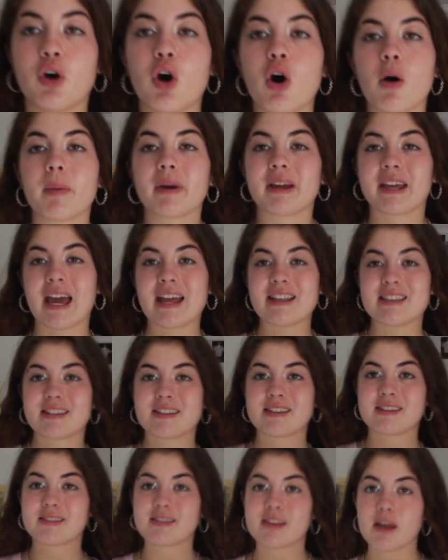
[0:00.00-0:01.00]
Top again
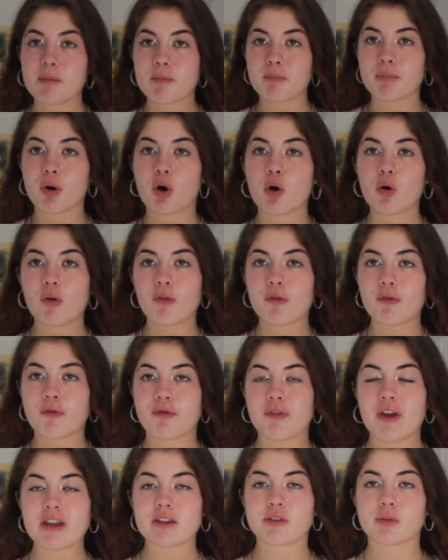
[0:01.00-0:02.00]
simple,
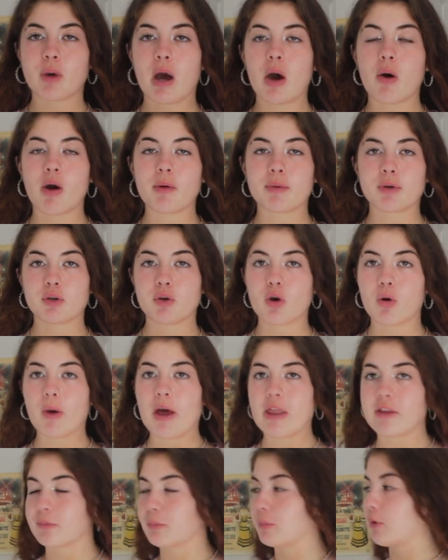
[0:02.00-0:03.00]
fits well. I would not
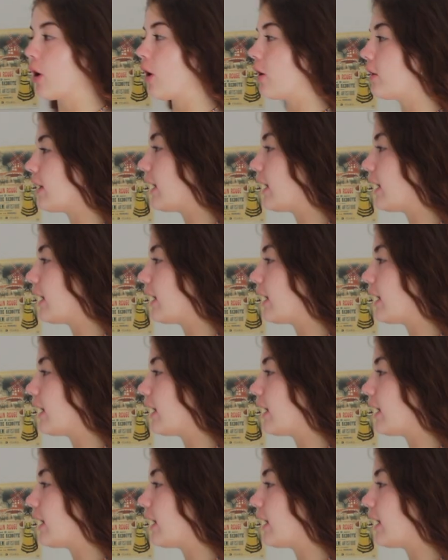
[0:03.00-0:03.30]
wear this bra